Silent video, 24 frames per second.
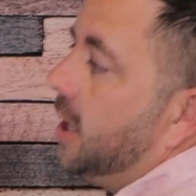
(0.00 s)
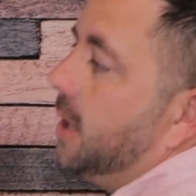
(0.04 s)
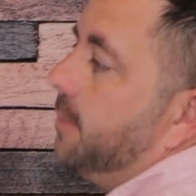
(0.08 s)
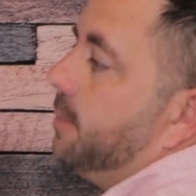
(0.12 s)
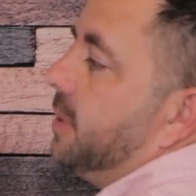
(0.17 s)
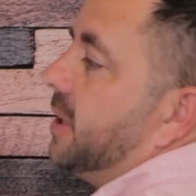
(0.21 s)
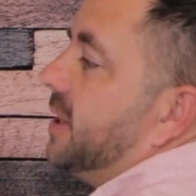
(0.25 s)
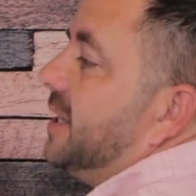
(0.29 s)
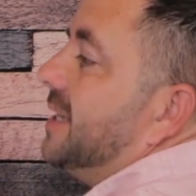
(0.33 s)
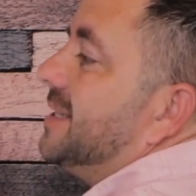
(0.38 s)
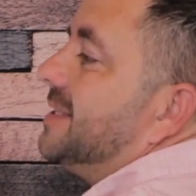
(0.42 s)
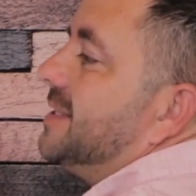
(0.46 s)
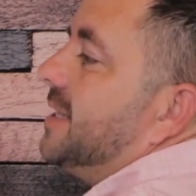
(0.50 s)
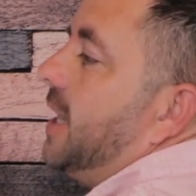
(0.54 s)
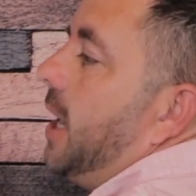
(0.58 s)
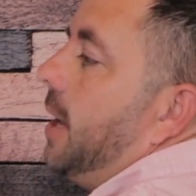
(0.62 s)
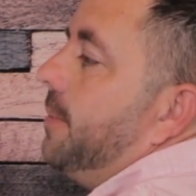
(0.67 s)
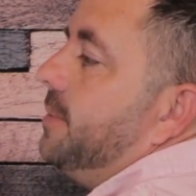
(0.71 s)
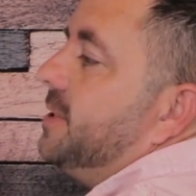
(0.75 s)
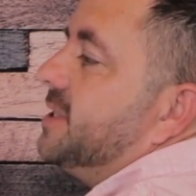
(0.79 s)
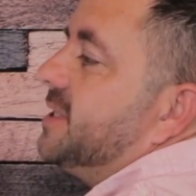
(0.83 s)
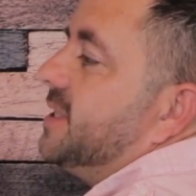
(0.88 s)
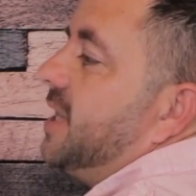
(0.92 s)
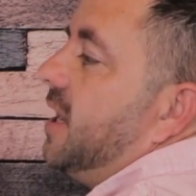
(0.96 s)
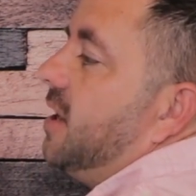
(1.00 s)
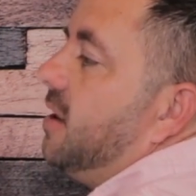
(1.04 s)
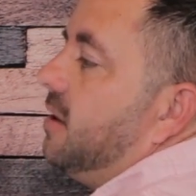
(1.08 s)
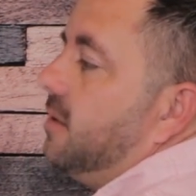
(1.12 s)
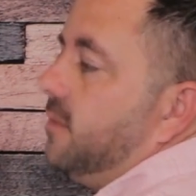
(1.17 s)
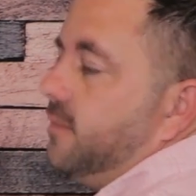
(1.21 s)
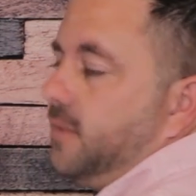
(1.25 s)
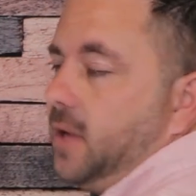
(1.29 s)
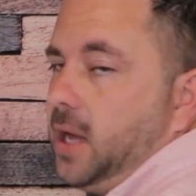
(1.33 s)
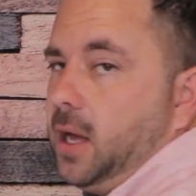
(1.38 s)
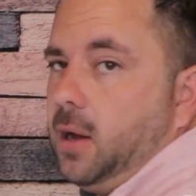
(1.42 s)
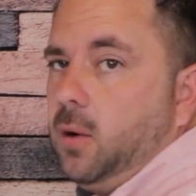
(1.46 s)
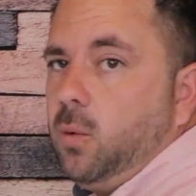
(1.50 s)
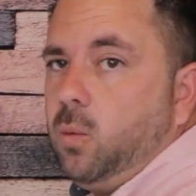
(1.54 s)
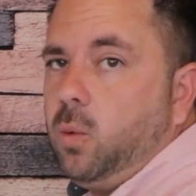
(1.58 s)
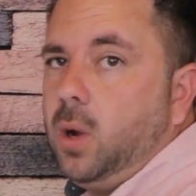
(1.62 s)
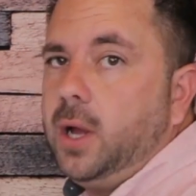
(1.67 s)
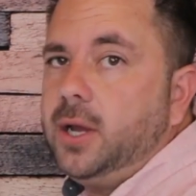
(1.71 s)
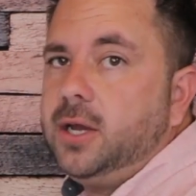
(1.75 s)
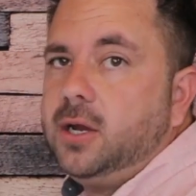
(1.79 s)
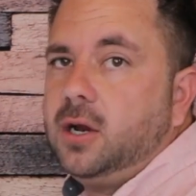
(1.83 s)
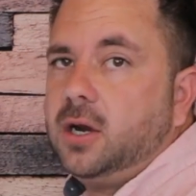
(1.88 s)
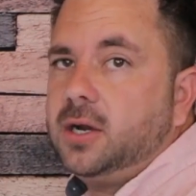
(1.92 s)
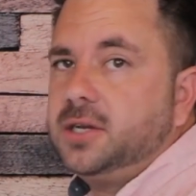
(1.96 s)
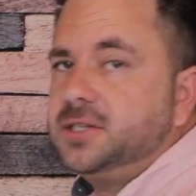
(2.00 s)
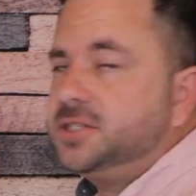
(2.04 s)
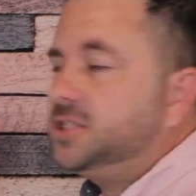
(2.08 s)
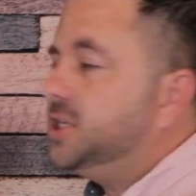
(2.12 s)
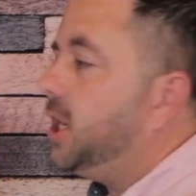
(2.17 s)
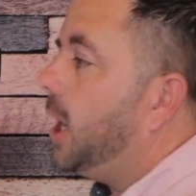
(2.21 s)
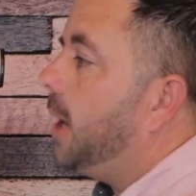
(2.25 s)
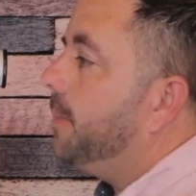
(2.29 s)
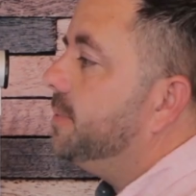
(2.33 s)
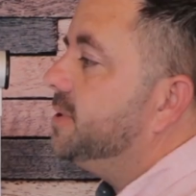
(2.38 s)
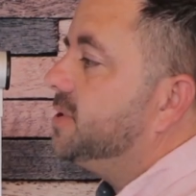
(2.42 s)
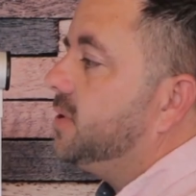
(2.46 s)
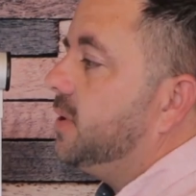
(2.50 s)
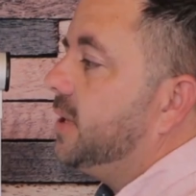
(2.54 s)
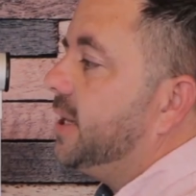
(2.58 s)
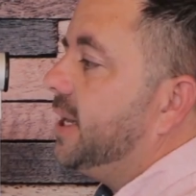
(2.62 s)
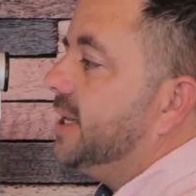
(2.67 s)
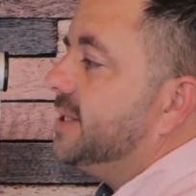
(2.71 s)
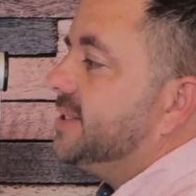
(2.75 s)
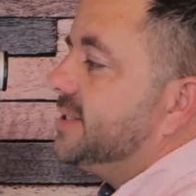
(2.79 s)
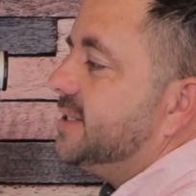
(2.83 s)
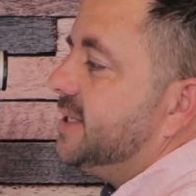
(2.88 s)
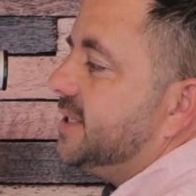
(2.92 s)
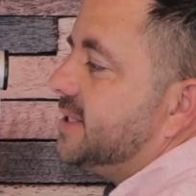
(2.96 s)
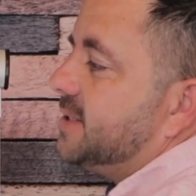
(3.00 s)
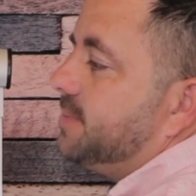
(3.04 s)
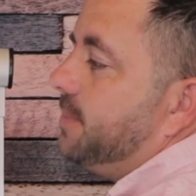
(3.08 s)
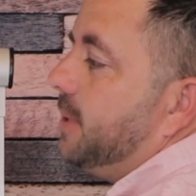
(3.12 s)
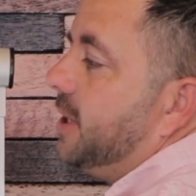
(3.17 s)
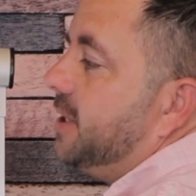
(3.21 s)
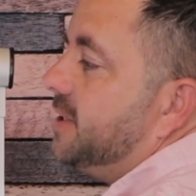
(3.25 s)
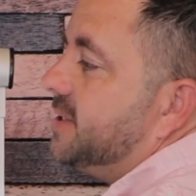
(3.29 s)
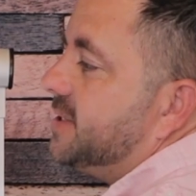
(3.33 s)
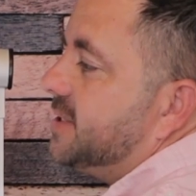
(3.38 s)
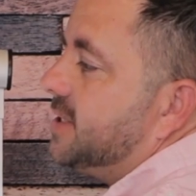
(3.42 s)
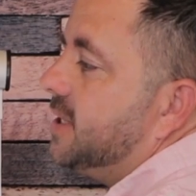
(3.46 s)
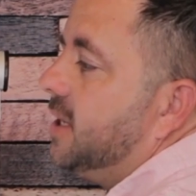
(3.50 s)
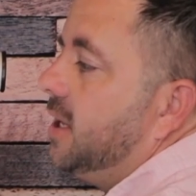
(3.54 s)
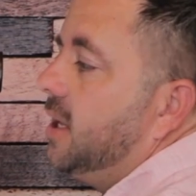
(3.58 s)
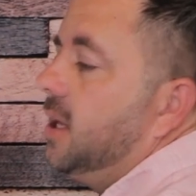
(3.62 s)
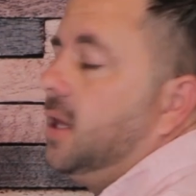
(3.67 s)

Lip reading: but this time instead of 1 year on his job, he's only got 6 months.